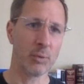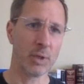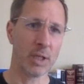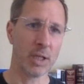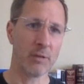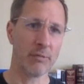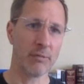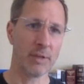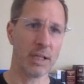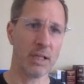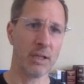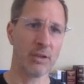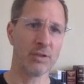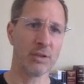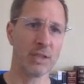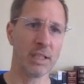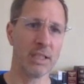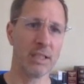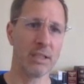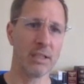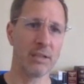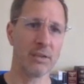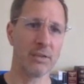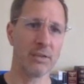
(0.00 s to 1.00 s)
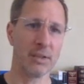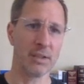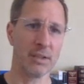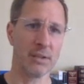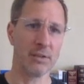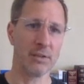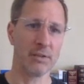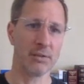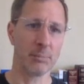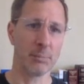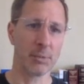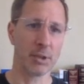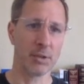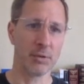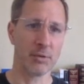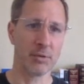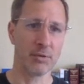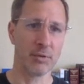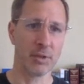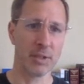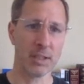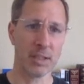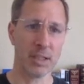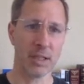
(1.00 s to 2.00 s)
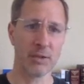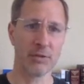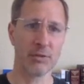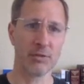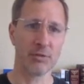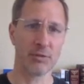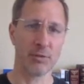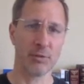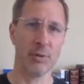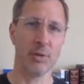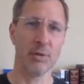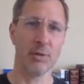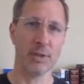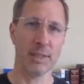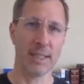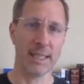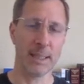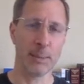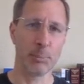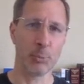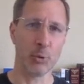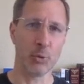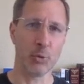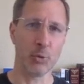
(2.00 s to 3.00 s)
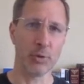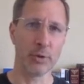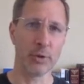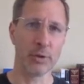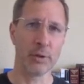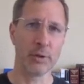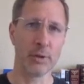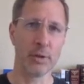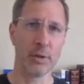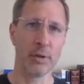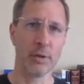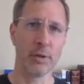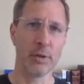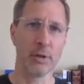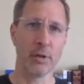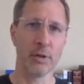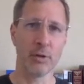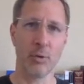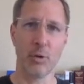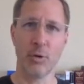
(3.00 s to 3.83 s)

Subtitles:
And then we have edge indices, because the edges are unlabeled.